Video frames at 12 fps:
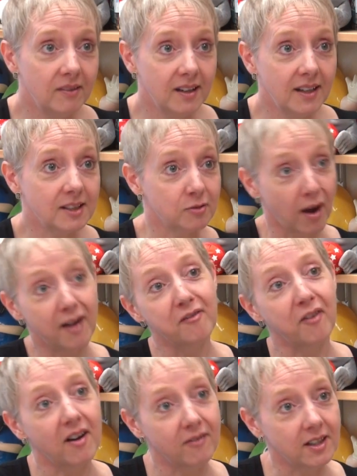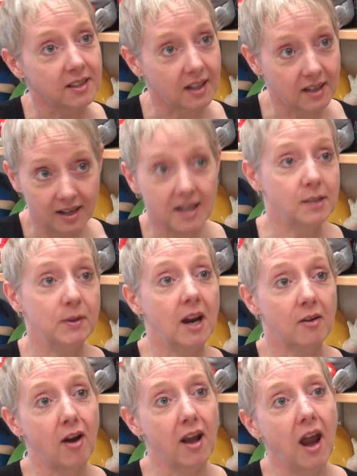is right in front of us and needs to be
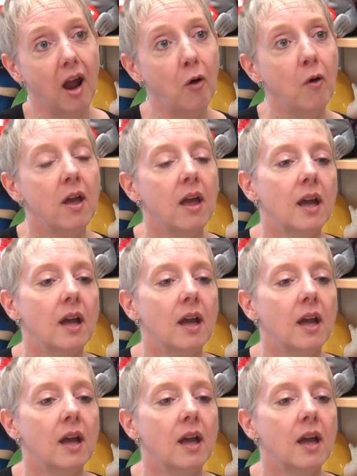done right now.